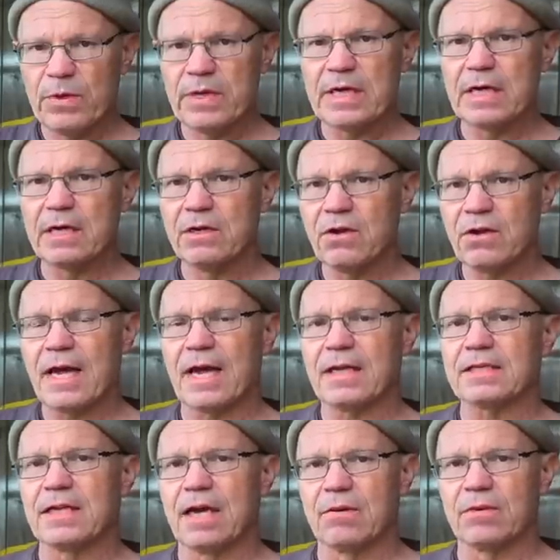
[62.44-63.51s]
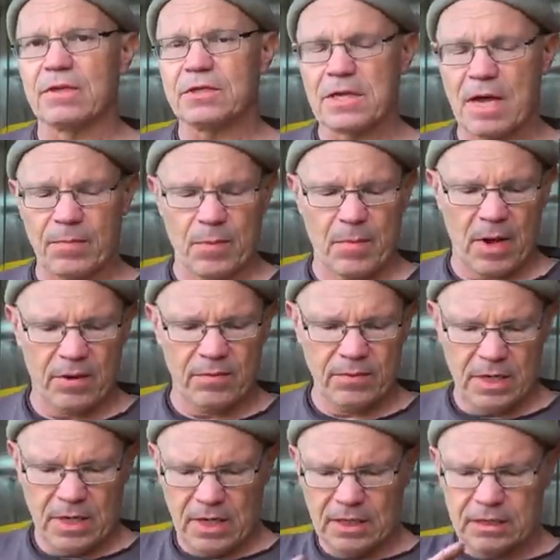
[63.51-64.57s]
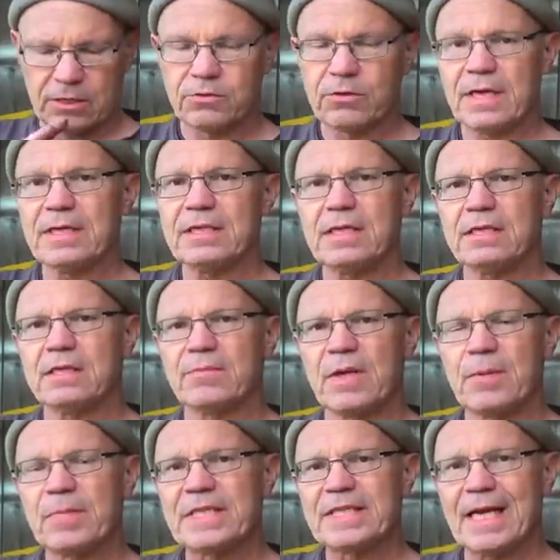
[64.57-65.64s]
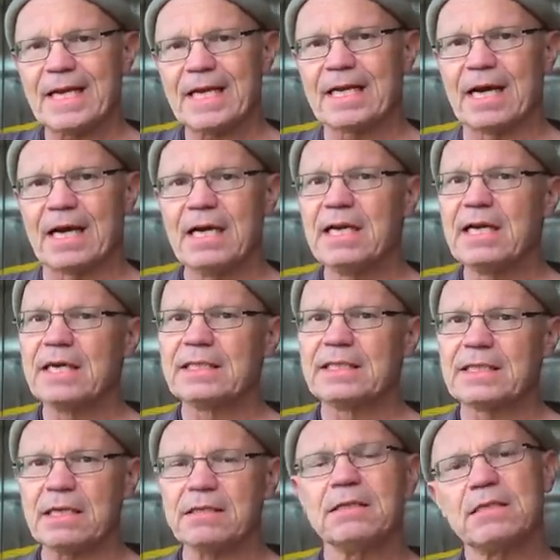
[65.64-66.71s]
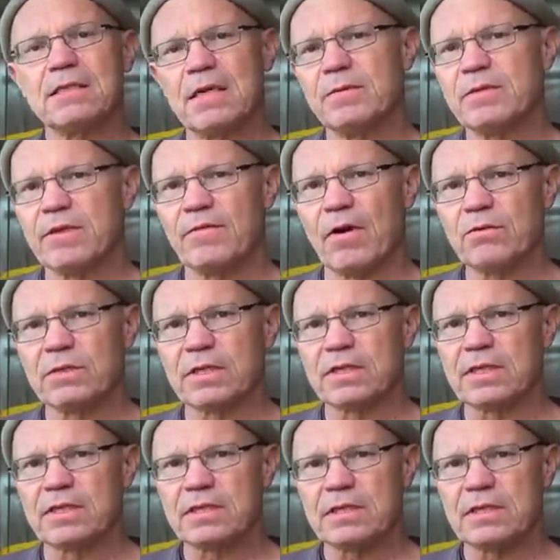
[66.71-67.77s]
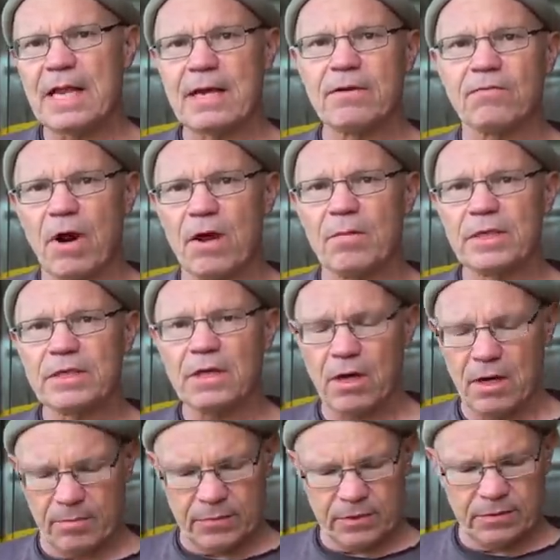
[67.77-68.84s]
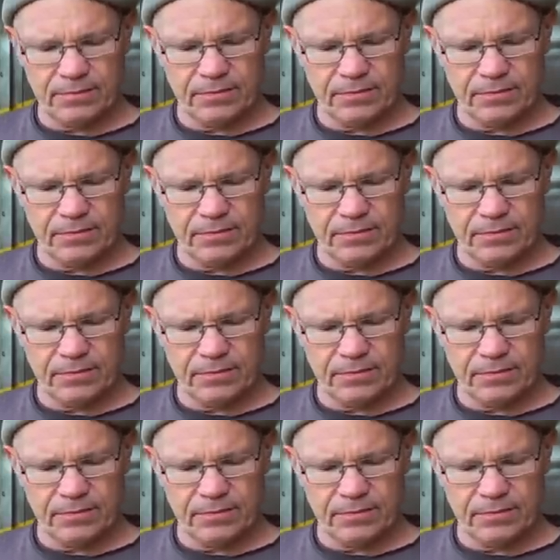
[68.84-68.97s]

we're going to look at today with the Schnepper bow. The trigger system in particular doesn't seem to have altered since late Roman times.